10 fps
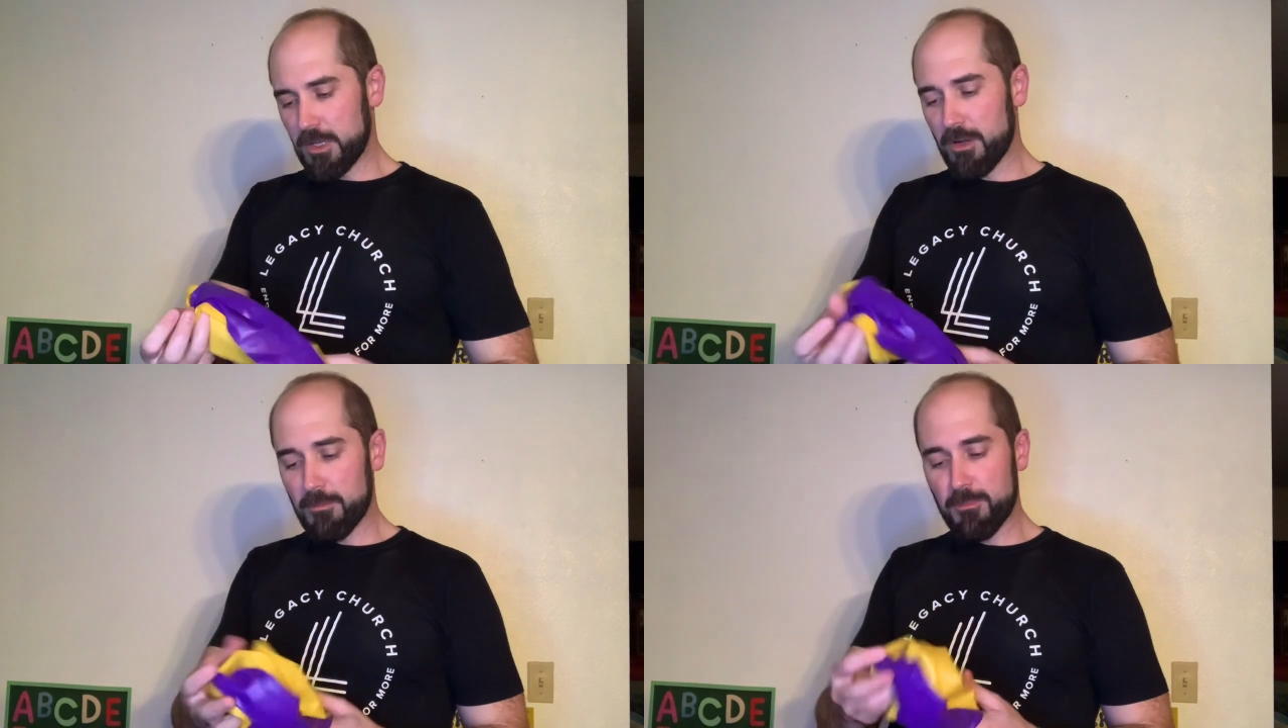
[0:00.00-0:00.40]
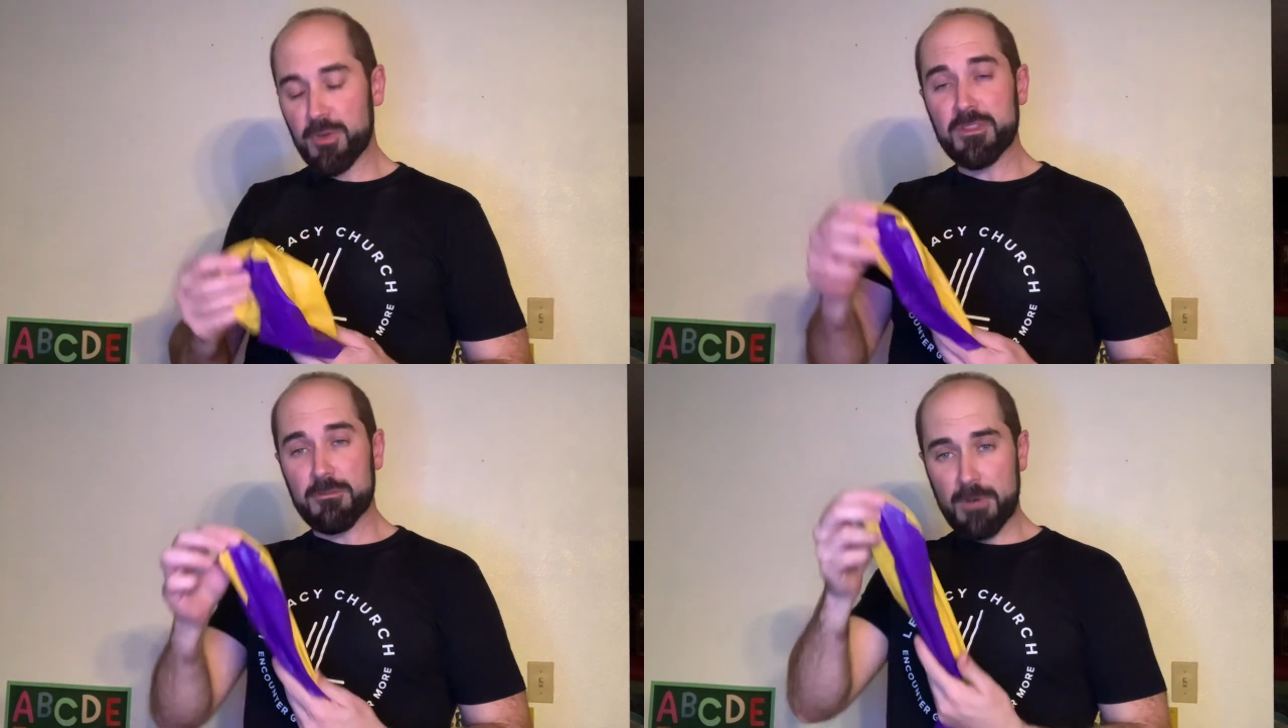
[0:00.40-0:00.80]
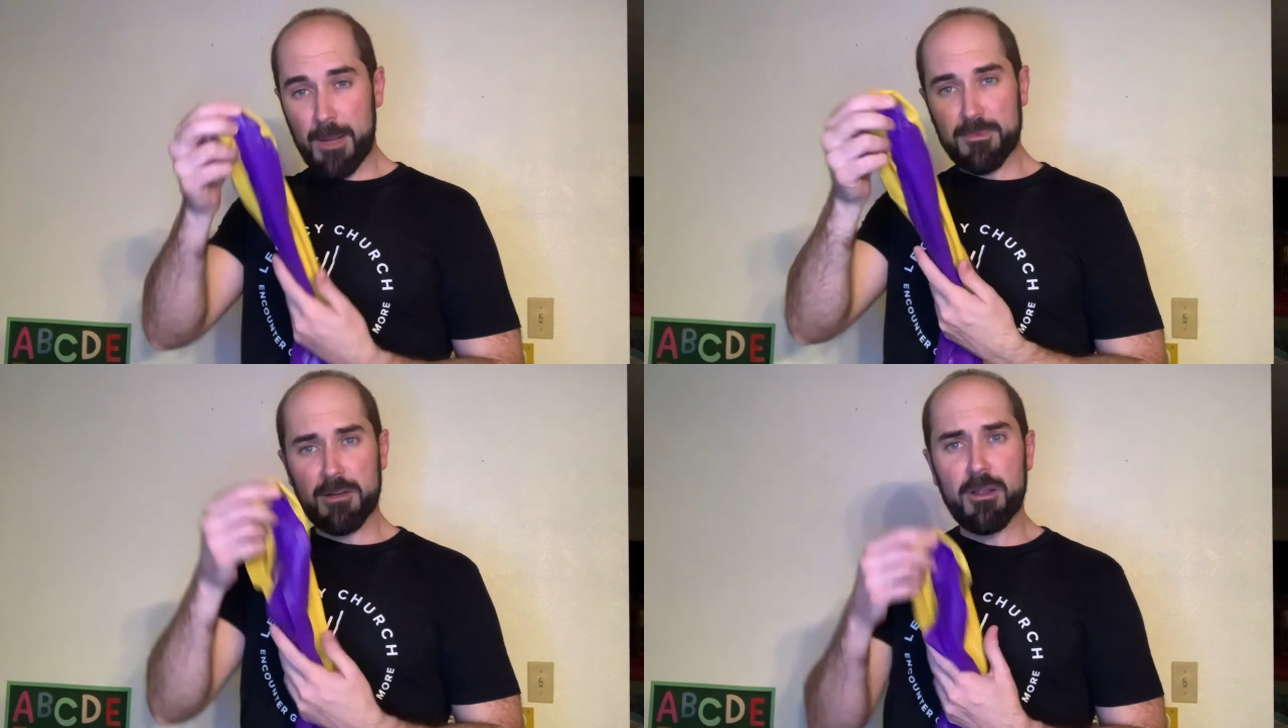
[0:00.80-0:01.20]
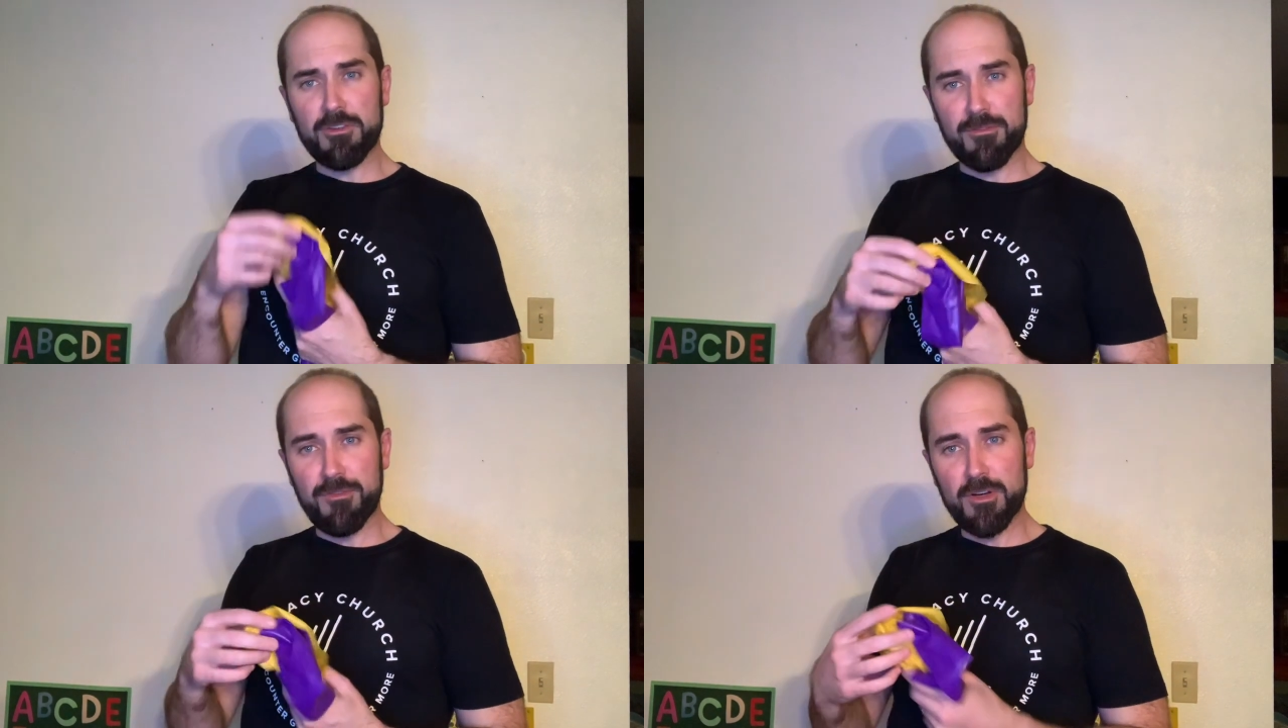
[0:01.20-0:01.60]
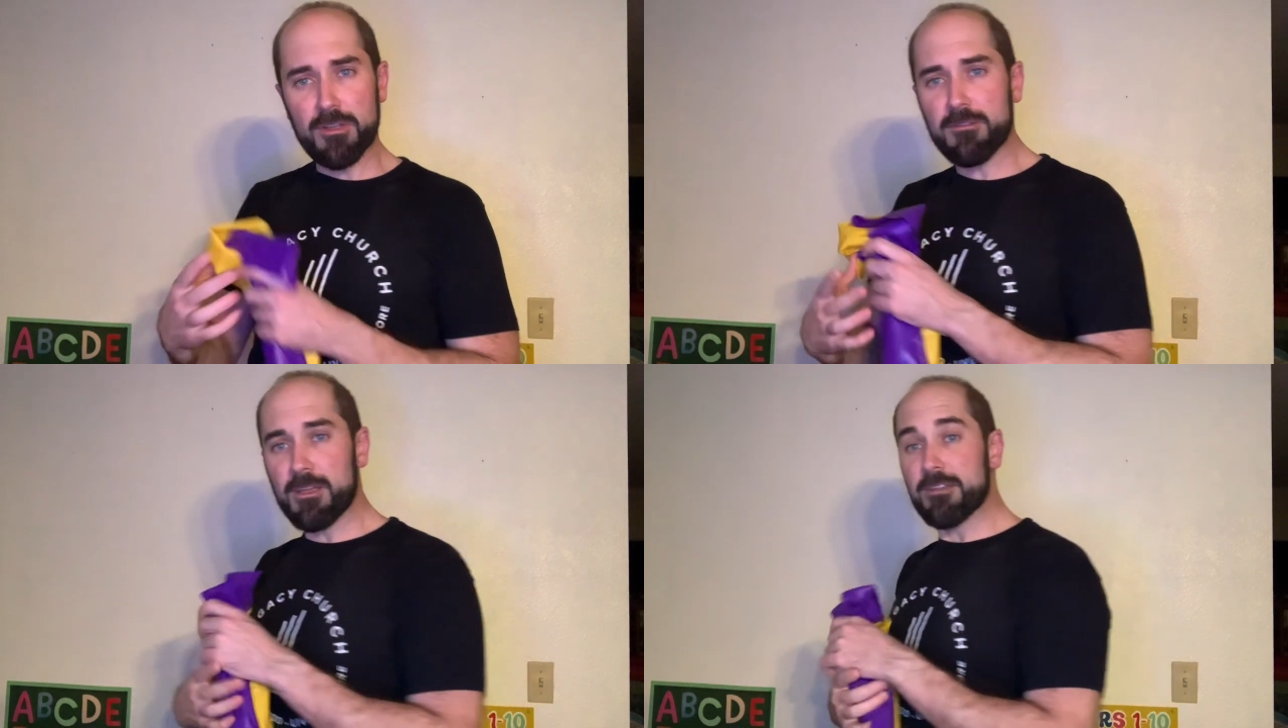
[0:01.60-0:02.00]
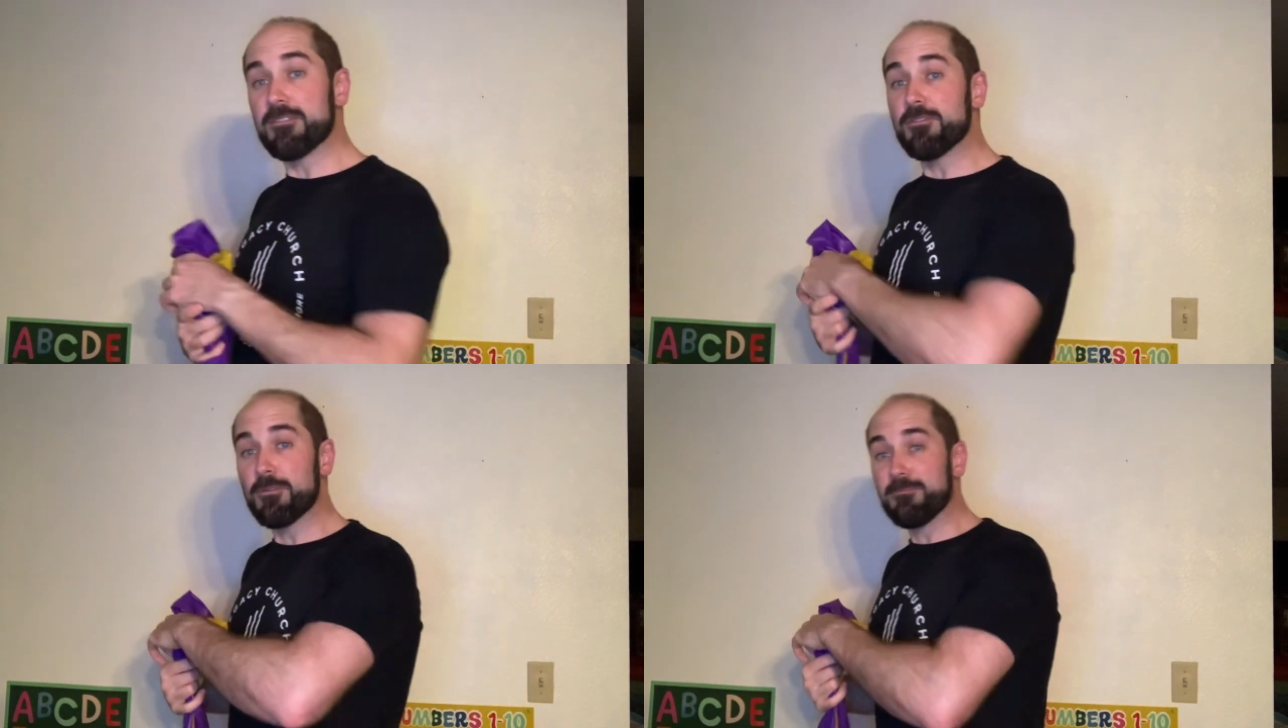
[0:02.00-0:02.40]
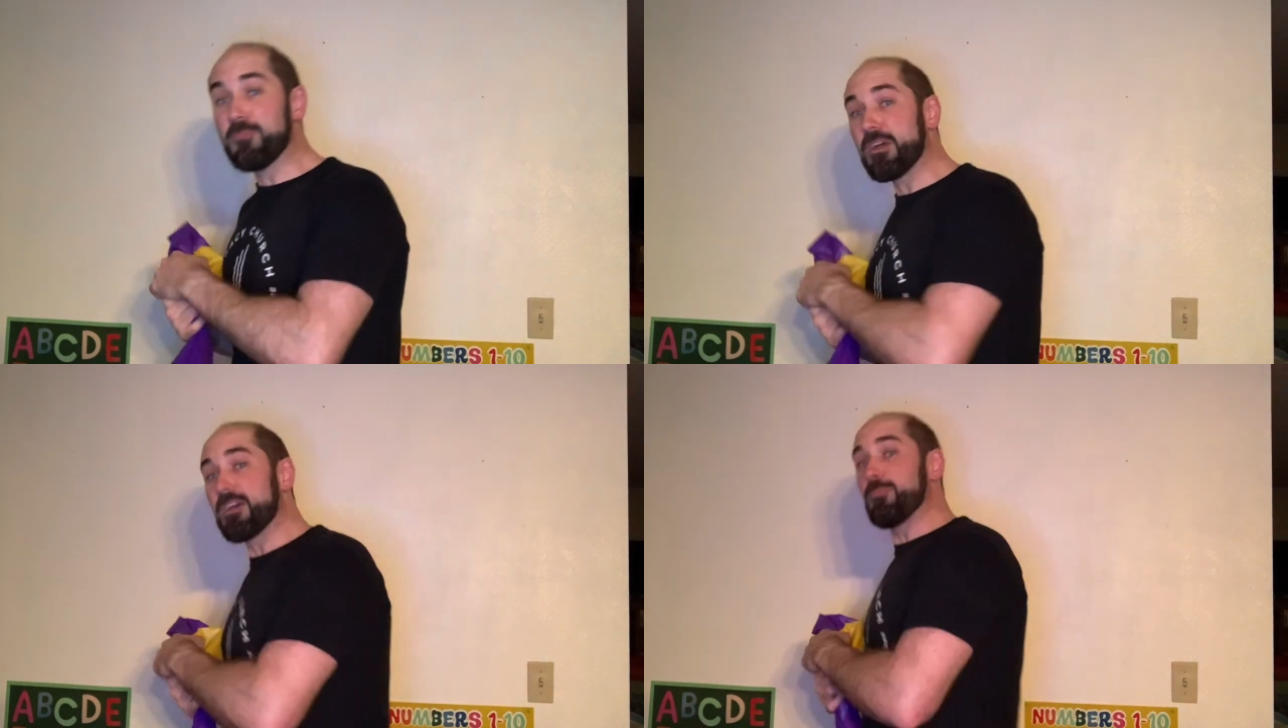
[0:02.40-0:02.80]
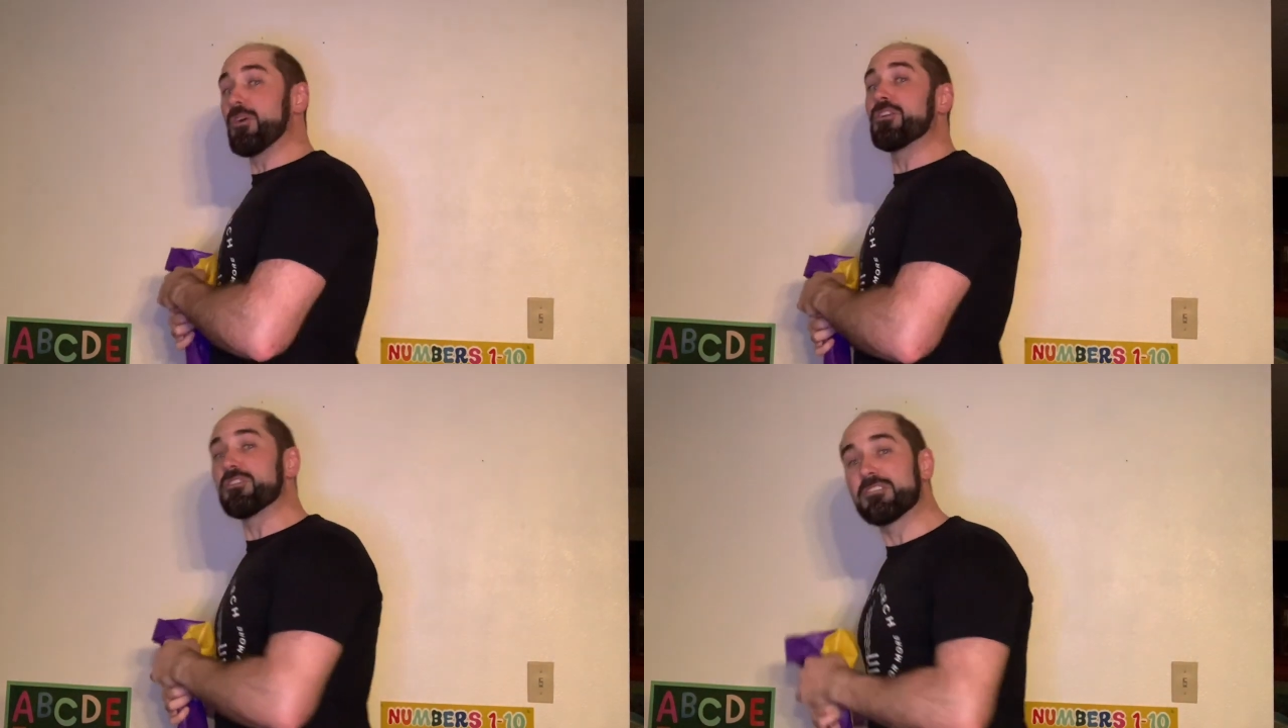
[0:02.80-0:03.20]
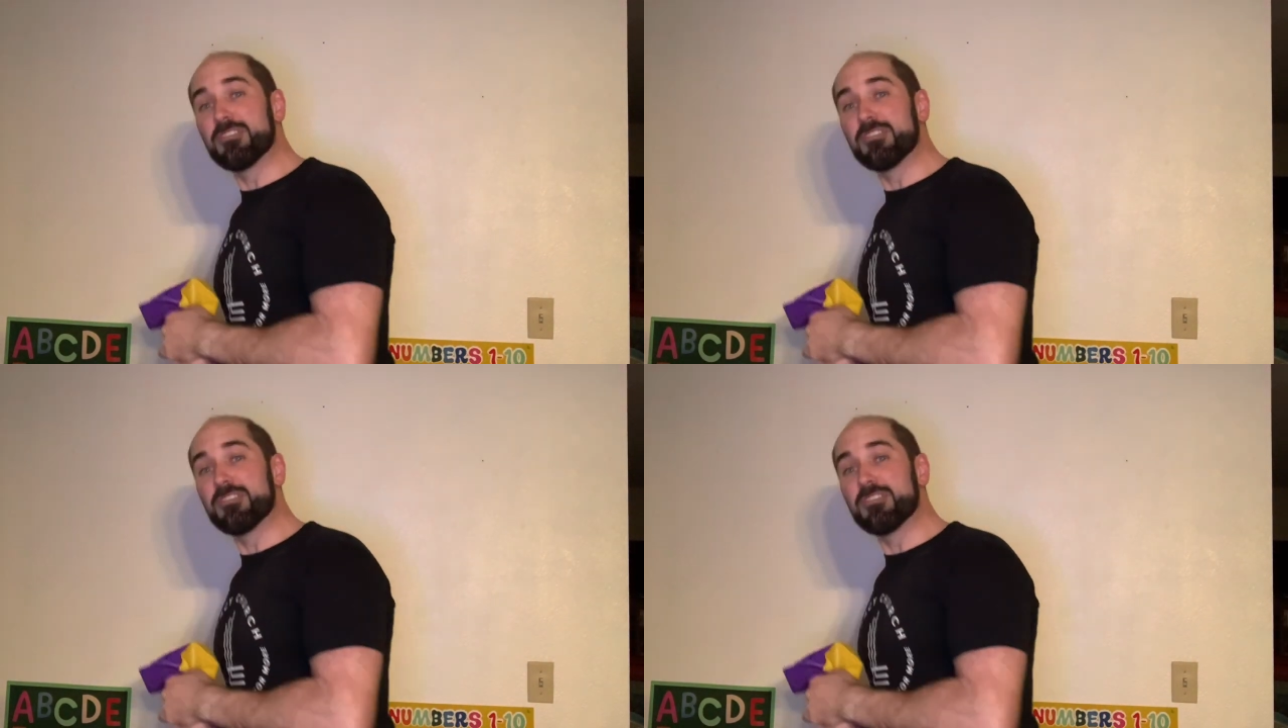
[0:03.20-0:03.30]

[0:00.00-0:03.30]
know, put wrap that around your foot and do a couple hundred.